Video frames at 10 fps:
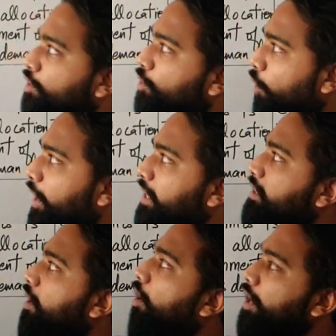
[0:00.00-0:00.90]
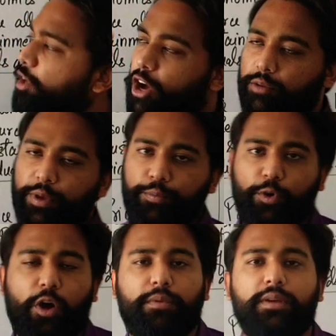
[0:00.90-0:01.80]
choice or economic
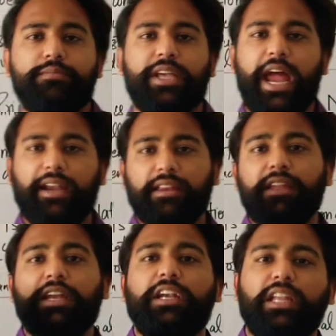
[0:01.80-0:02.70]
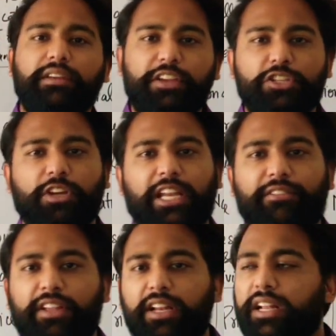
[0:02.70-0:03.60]
problems at an individual
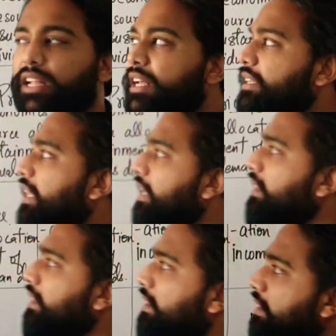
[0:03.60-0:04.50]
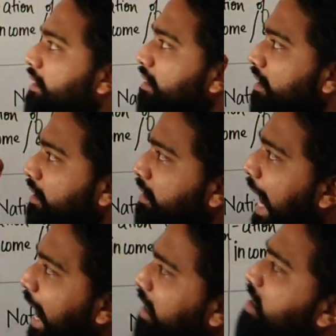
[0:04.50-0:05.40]
level, then
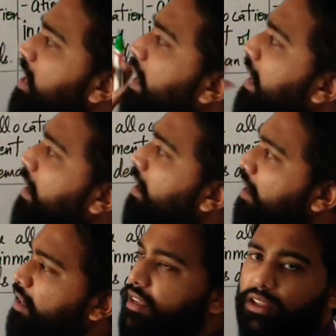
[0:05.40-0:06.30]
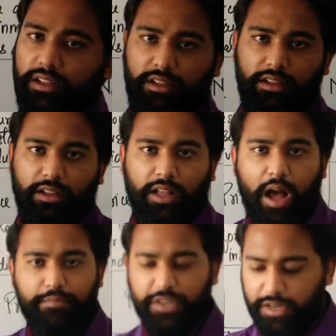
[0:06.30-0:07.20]
that study
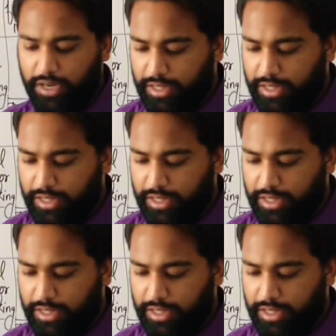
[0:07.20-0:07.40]
comes under